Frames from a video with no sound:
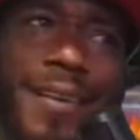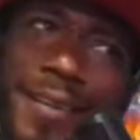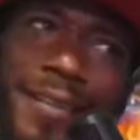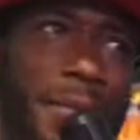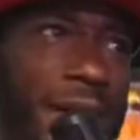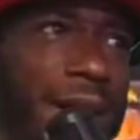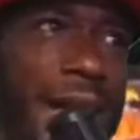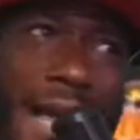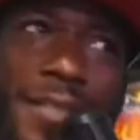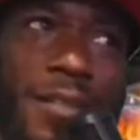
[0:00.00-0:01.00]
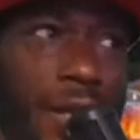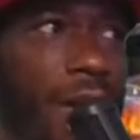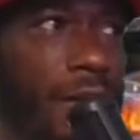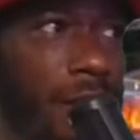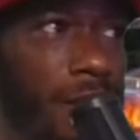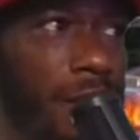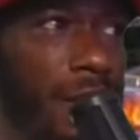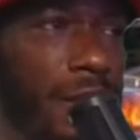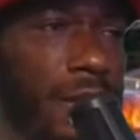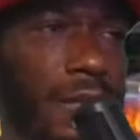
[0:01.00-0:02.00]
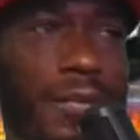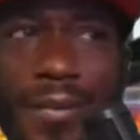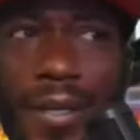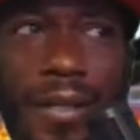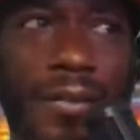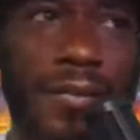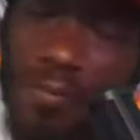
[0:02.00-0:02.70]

hey, man, and you lost. Like,